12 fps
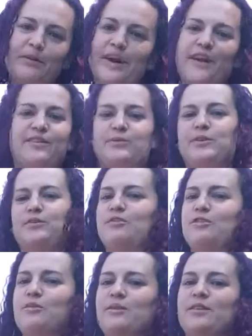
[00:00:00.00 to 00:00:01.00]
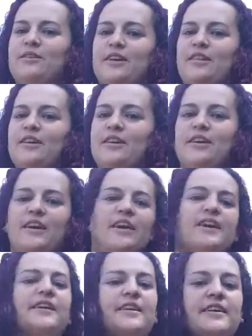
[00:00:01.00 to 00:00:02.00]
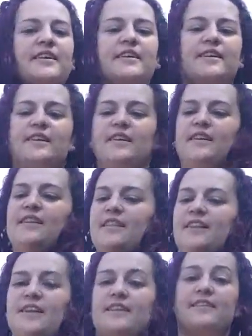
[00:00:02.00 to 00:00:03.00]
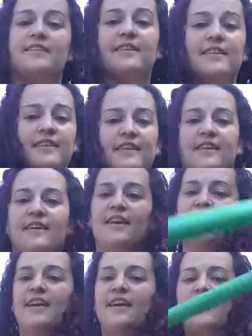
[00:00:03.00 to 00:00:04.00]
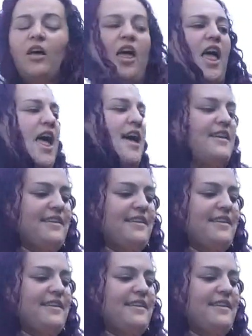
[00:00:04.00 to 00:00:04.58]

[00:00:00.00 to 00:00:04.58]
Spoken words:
brakes, which are the ones that look like this. Yeah.